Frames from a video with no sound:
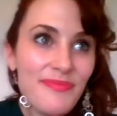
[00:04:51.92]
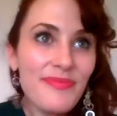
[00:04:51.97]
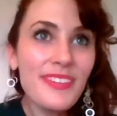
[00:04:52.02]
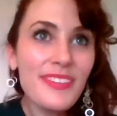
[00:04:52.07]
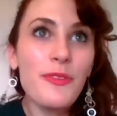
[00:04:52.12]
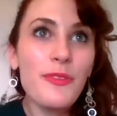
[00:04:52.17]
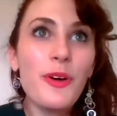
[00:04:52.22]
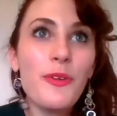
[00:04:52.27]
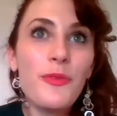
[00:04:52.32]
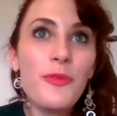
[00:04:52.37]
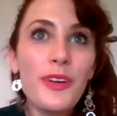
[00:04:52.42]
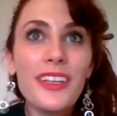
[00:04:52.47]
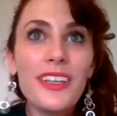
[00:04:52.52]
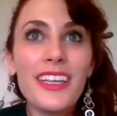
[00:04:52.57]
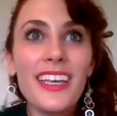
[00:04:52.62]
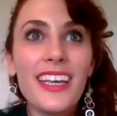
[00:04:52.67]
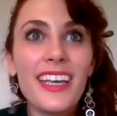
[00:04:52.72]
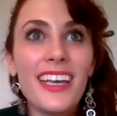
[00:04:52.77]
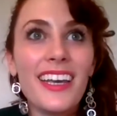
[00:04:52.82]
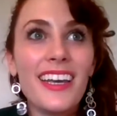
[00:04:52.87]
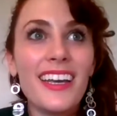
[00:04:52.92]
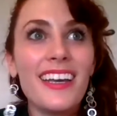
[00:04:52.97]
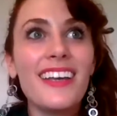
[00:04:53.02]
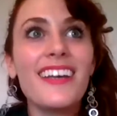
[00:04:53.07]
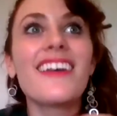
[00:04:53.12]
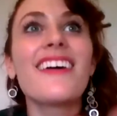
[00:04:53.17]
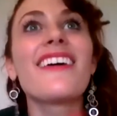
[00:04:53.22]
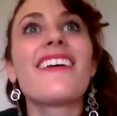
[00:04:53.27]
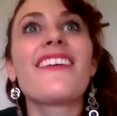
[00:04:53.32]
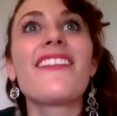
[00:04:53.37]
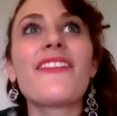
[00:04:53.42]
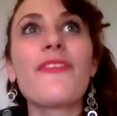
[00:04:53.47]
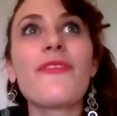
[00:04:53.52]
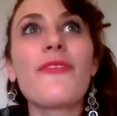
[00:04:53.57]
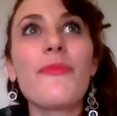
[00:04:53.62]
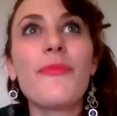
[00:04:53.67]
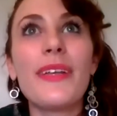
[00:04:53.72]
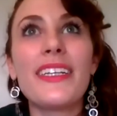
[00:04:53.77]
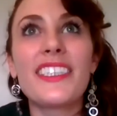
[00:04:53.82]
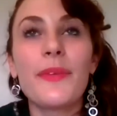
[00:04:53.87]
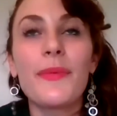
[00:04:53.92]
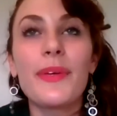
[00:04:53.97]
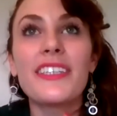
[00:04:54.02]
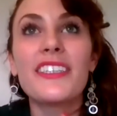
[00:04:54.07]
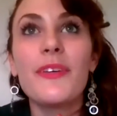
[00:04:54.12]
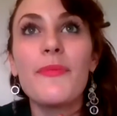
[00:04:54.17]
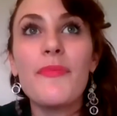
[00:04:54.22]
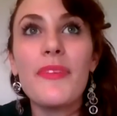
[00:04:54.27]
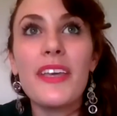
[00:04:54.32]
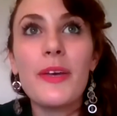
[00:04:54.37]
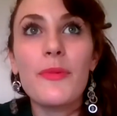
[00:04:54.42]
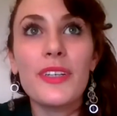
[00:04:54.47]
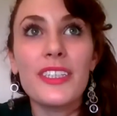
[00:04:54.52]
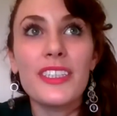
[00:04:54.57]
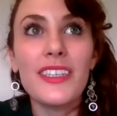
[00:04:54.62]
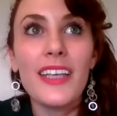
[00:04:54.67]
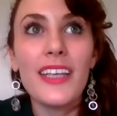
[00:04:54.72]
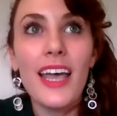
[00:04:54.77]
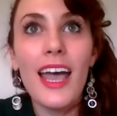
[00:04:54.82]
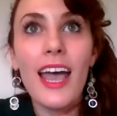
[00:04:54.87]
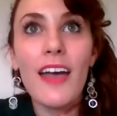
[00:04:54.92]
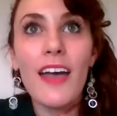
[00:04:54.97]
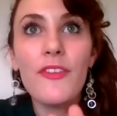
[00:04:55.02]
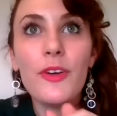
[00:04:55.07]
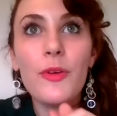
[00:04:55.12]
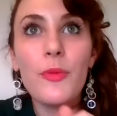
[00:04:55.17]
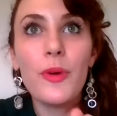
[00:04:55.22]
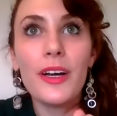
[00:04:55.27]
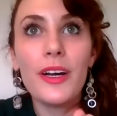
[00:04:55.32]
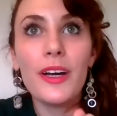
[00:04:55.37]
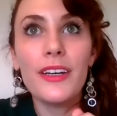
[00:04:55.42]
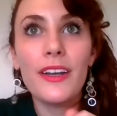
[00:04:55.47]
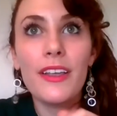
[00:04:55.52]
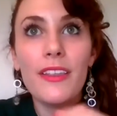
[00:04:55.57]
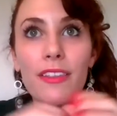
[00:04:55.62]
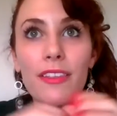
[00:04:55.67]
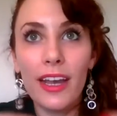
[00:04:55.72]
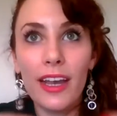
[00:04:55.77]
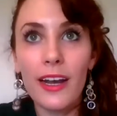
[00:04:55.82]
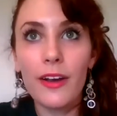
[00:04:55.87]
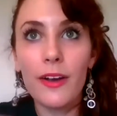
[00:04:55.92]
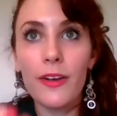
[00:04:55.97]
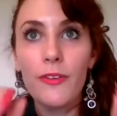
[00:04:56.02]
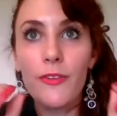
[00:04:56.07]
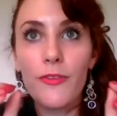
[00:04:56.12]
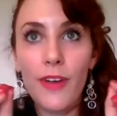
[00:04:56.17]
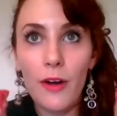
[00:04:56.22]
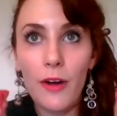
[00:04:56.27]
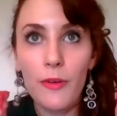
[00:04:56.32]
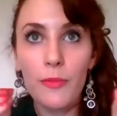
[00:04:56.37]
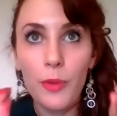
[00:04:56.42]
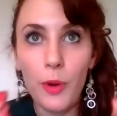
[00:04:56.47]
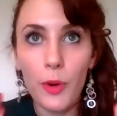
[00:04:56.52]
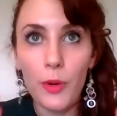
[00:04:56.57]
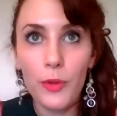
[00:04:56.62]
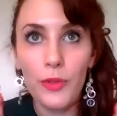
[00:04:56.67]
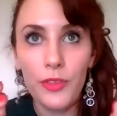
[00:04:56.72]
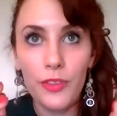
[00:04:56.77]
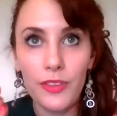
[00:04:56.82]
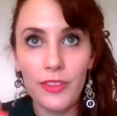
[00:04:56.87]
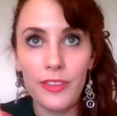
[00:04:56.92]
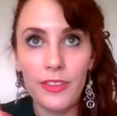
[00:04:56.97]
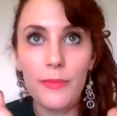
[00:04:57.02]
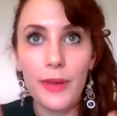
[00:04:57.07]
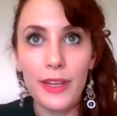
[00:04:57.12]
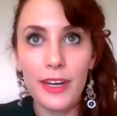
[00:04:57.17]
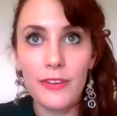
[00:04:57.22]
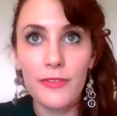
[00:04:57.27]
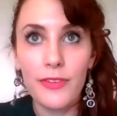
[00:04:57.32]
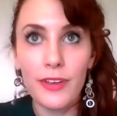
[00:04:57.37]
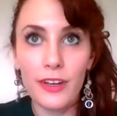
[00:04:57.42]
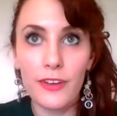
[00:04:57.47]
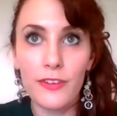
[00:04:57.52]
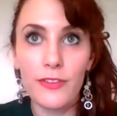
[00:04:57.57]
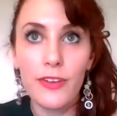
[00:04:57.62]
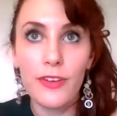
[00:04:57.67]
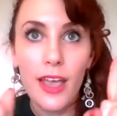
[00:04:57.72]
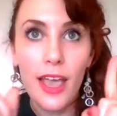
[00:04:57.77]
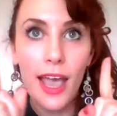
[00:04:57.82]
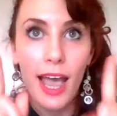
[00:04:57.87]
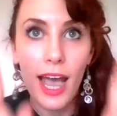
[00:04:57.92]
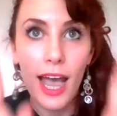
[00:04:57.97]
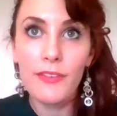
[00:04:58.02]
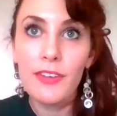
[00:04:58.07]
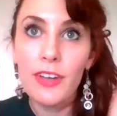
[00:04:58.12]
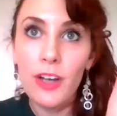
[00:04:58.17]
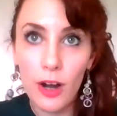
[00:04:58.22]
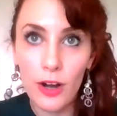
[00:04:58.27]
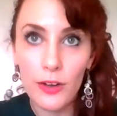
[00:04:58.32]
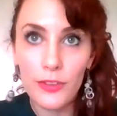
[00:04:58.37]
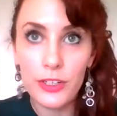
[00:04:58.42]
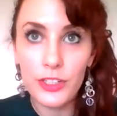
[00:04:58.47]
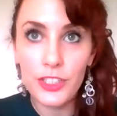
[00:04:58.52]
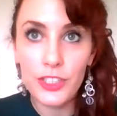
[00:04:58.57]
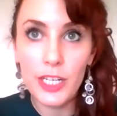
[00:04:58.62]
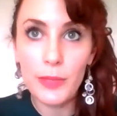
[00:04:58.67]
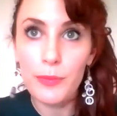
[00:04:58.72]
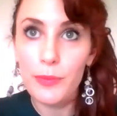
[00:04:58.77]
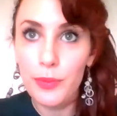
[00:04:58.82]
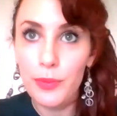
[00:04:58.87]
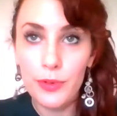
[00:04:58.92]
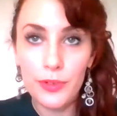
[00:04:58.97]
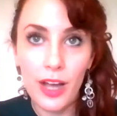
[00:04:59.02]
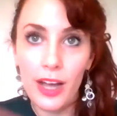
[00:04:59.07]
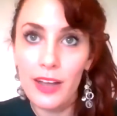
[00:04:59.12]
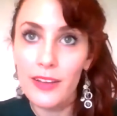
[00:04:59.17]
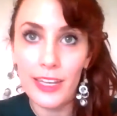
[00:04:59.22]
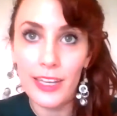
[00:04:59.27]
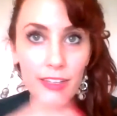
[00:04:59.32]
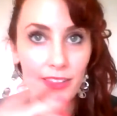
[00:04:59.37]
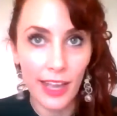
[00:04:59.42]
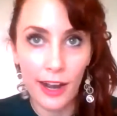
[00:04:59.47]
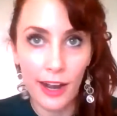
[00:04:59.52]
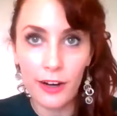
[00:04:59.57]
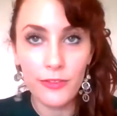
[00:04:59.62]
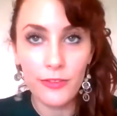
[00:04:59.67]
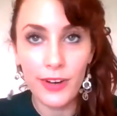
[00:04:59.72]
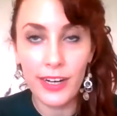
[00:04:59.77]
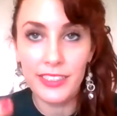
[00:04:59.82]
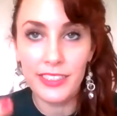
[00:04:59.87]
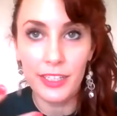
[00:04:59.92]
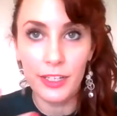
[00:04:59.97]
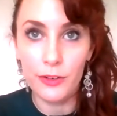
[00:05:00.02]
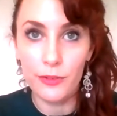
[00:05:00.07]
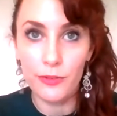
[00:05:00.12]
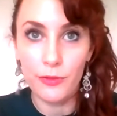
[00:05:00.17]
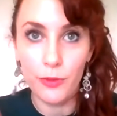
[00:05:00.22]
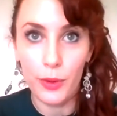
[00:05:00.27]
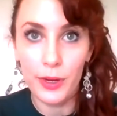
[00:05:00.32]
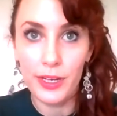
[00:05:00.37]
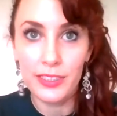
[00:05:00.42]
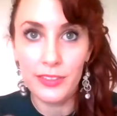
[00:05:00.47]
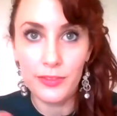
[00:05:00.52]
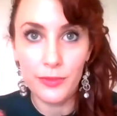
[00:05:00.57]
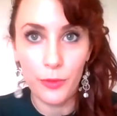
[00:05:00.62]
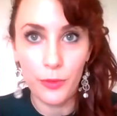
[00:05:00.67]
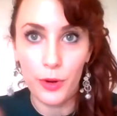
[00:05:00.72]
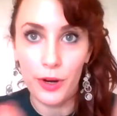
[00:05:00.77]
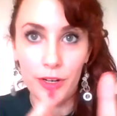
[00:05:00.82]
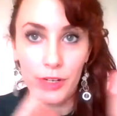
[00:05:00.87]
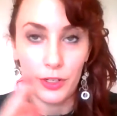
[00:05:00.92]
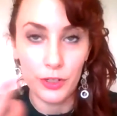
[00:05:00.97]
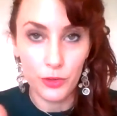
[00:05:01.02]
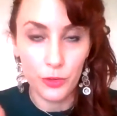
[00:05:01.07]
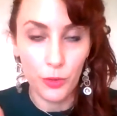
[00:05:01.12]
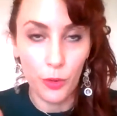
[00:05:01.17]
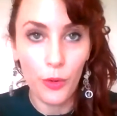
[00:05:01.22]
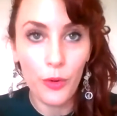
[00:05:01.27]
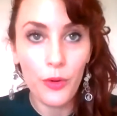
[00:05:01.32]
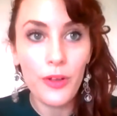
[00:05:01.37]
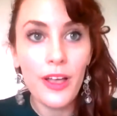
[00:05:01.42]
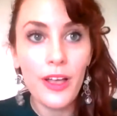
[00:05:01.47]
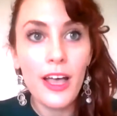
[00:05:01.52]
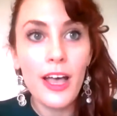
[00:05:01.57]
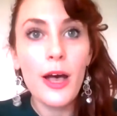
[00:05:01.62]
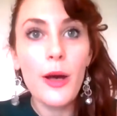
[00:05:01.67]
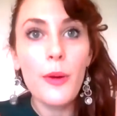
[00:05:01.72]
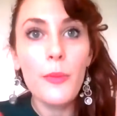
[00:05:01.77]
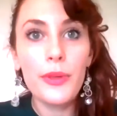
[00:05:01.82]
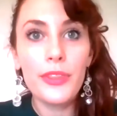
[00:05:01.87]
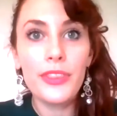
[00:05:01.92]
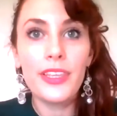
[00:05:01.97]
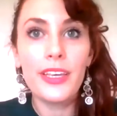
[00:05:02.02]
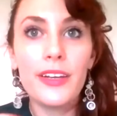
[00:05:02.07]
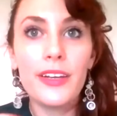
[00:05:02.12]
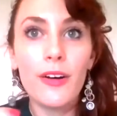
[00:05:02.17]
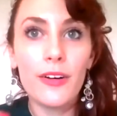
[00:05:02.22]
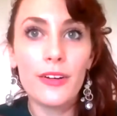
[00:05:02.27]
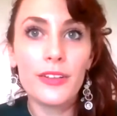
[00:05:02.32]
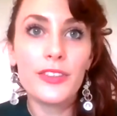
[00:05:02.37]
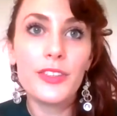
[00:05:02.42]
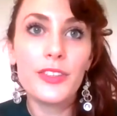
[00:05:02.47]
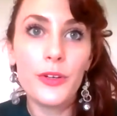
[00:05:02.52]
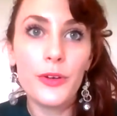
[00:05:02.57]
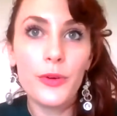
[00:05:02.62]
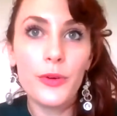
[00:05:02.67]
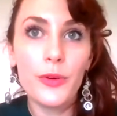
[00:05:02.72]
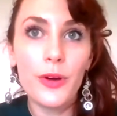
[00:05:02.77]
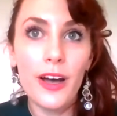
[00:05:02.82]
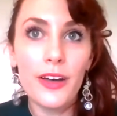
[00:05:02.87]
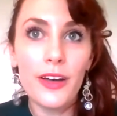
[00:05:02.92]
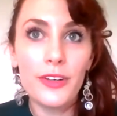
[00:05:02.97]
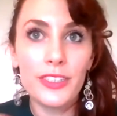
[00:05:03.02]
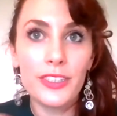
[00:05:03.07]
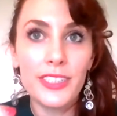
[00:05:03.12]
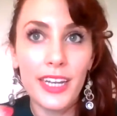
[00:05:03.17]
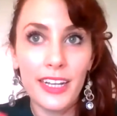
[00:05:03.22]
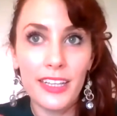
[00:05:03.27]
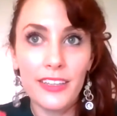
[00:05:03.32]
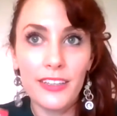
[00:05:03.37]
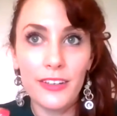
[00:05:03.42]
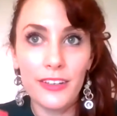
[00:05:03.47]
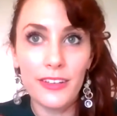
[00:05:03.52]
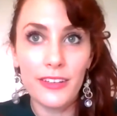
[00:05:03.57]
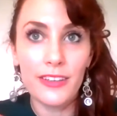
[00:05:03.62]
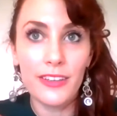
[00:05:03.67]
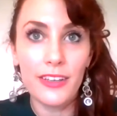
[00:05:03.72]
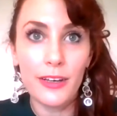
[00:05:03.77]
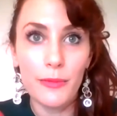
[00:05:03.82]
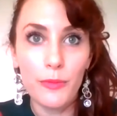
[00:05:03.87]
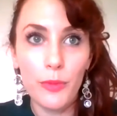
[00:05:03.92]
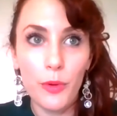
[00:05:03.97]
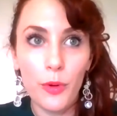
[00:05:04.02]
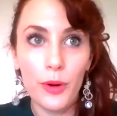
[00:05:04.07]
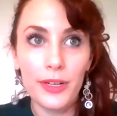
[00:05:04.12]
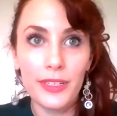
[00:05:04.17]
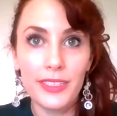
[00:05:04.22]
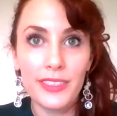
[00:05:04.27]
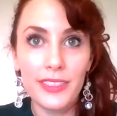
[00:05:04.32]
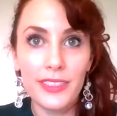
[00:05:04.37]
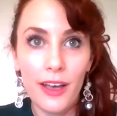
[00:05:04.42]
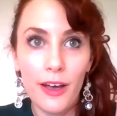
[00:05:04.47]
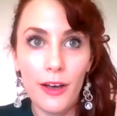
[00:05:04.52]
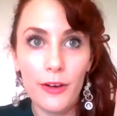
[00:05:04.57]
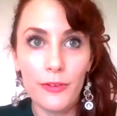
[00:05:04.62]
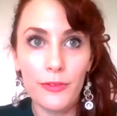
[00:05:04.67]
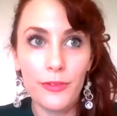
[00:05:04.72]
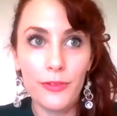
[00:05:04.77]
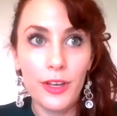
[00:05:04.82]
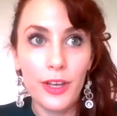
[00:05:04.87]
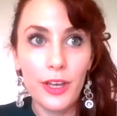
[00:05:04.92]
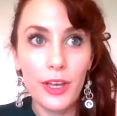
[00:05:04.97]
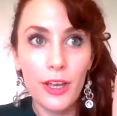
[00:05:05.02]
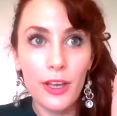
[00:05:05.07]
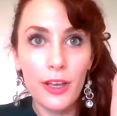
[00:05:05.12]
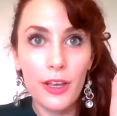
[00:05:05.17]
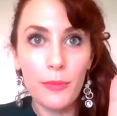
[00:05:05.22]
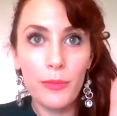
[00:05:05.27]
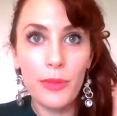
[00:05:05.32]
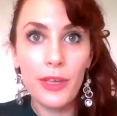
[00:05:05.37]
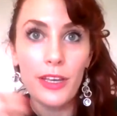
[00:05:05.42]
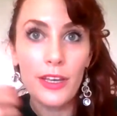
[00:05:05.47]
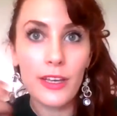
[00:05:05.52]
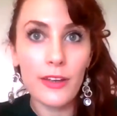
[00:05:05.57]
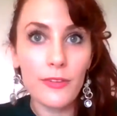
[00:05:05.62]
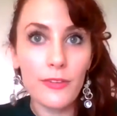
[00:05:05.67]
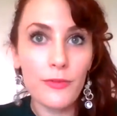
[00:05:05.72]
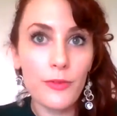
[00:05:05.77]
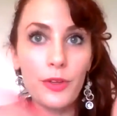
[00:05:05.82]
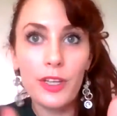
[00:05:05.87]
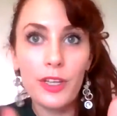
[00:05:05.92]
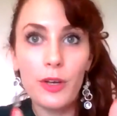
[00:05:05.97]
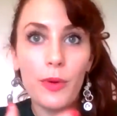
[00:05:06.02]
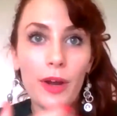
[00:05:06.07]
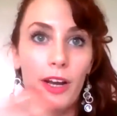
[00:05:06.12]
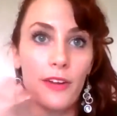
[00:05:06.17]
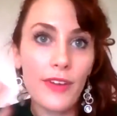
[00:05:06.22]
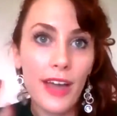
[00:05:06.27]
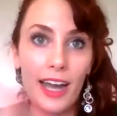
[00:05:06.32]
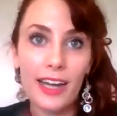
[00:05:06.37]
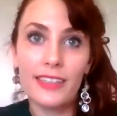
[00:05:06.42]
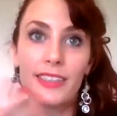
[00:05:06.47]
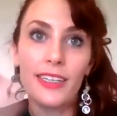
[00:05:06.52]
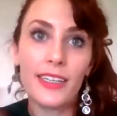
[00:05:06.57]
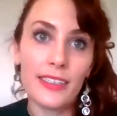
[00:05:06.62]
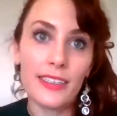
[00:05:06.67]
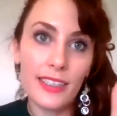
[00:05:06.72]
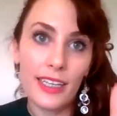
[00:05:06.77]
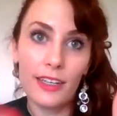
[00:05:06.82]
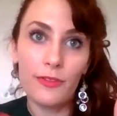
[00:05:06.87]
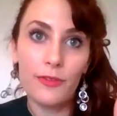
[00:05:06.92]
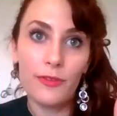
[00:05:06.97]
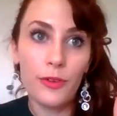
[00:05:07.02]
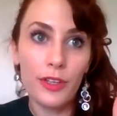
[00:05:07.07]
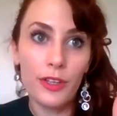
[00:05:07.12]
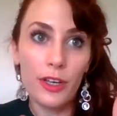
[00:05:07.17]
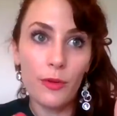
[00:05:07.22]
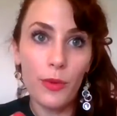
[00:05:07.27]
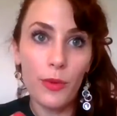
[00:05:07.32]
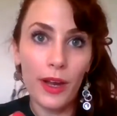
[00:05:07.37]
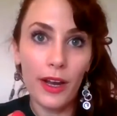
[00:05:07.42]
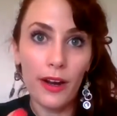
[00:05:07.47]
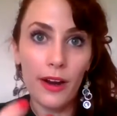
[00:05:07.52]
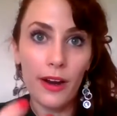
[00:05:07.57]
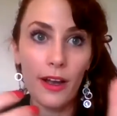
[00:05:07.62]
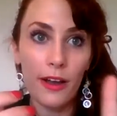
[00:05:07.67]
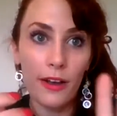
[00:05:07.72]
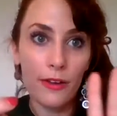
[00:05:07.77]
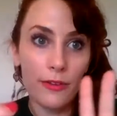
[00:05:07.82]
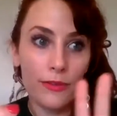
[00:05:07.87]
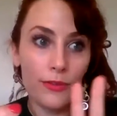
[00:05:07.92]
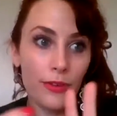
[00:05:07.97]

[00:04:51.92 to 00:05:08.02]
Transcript: what really meant something to me was everyone there found both the benefit of having authorship, not like sacrificing your voice for control, but also understanding the, the importance of being fully aware of access and fully aware of,